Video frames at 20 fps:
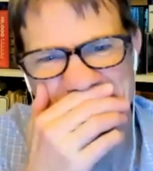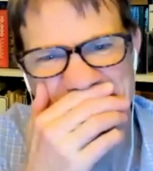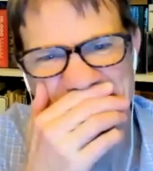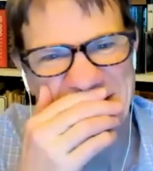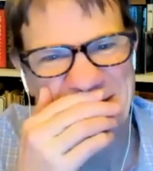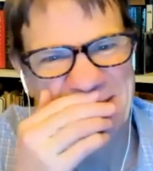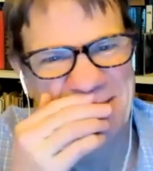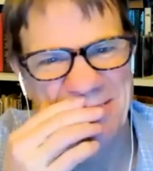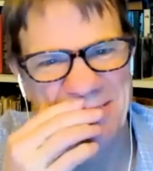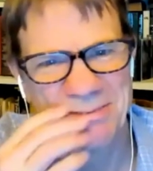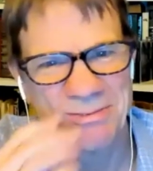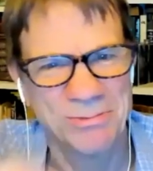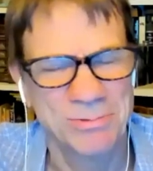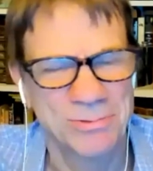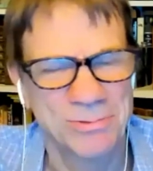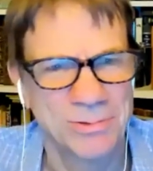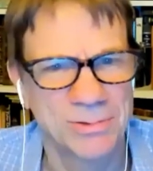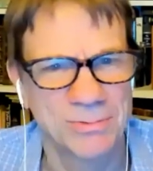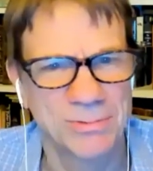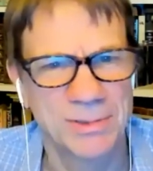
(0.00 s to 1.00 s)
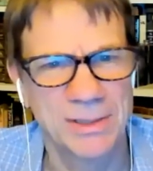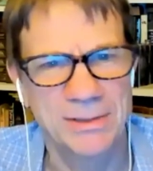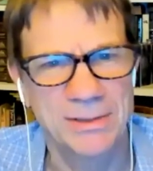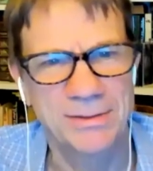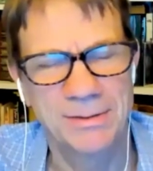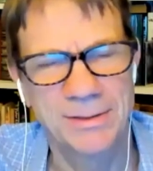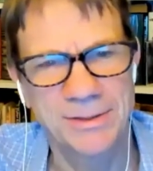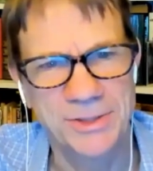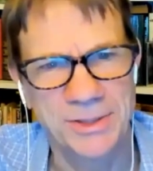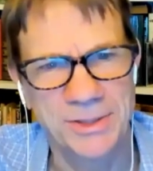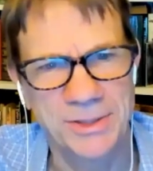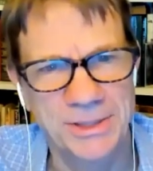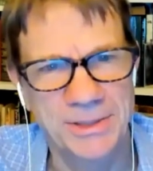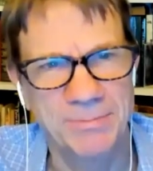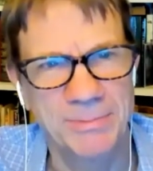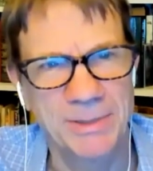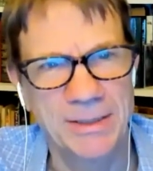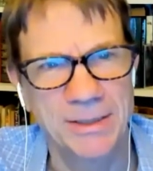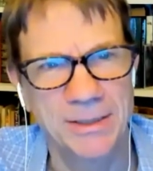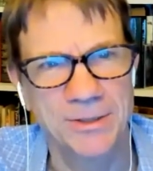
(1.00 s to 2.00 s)
that, that doesn't
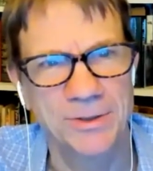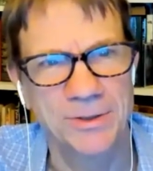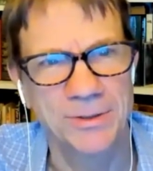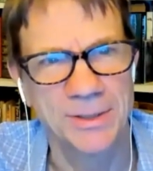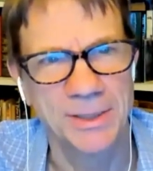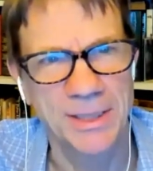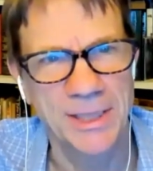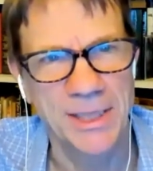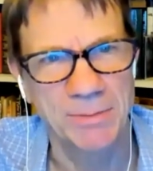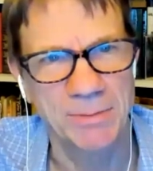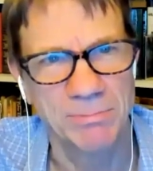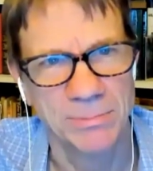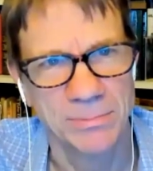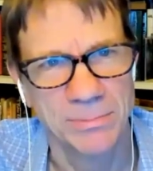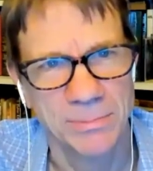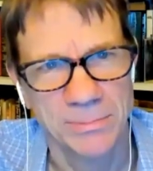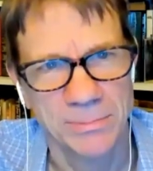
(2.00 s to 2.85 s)
seem like a good name.